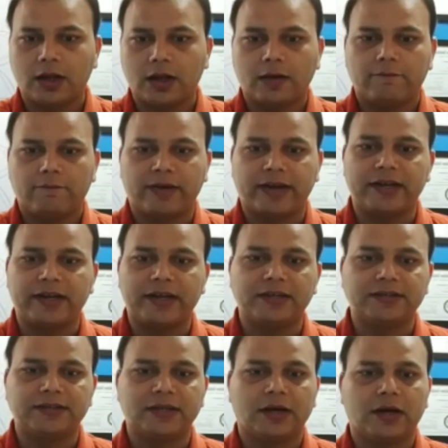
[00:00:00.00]

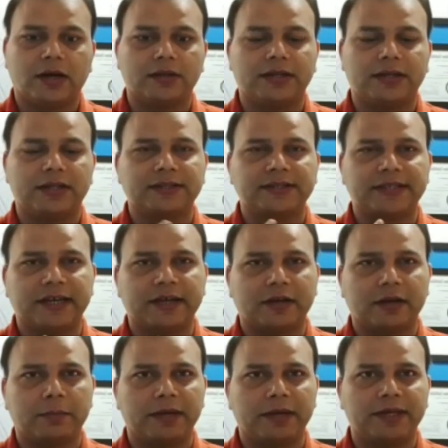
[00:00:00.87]
Findings are that the
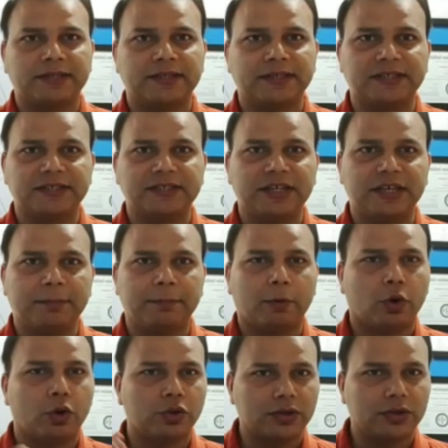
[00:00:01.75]
sacral base is
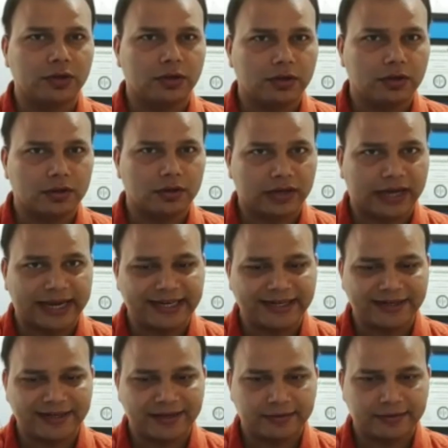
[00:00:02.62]
deep on the
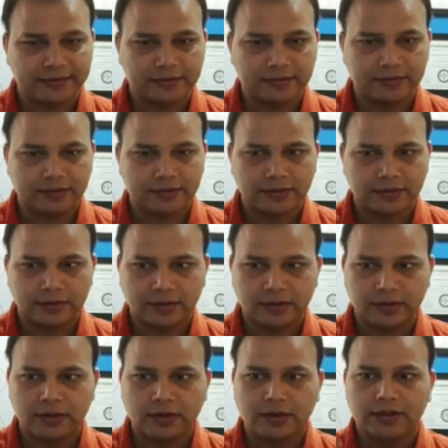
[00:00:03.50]
right.
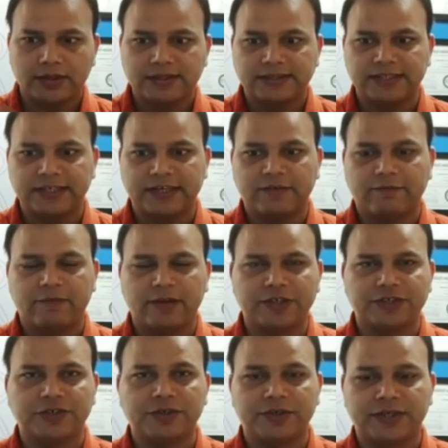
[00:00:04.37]
Sitting
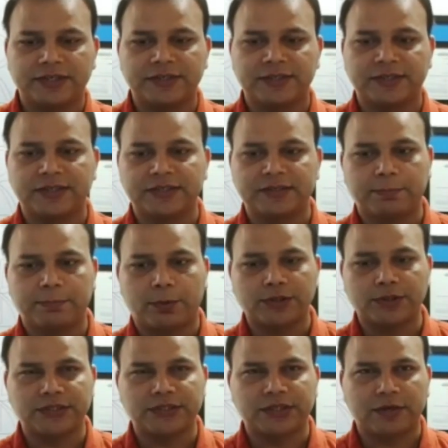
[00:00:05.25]
flexion test is
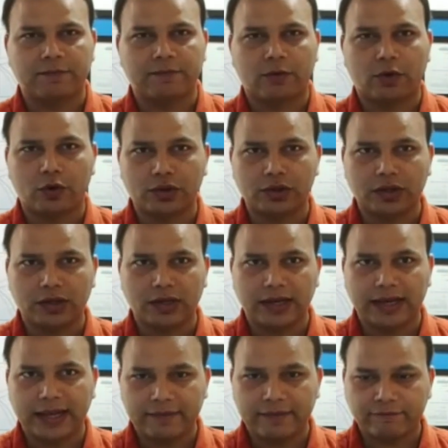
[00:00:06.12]
positive on the
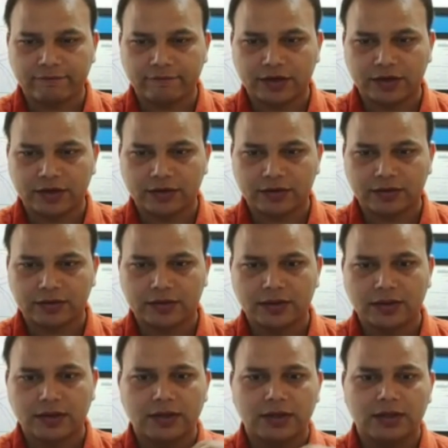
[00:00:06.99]
left.
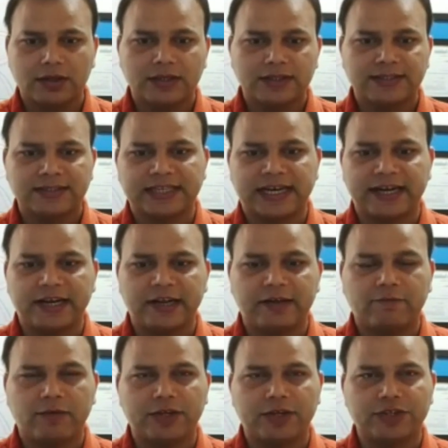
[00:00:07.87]

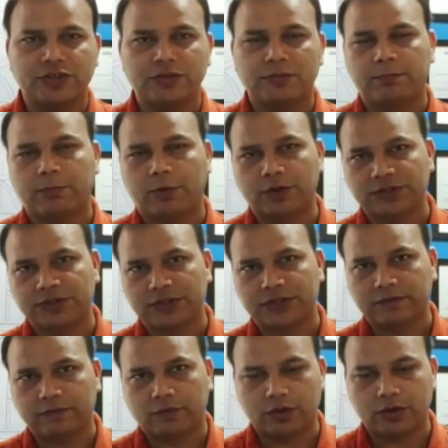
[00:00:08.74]
Standing flexion
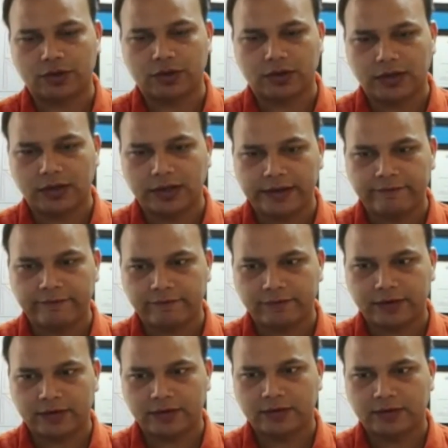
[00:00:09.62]
positive on the
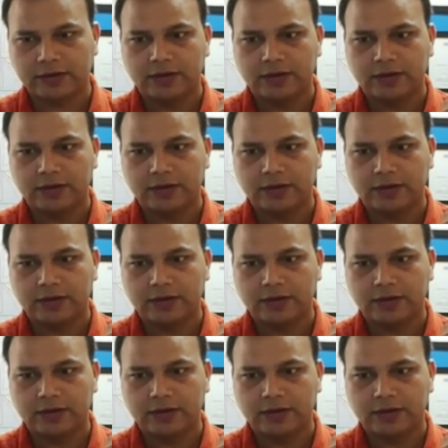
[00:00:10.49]
left.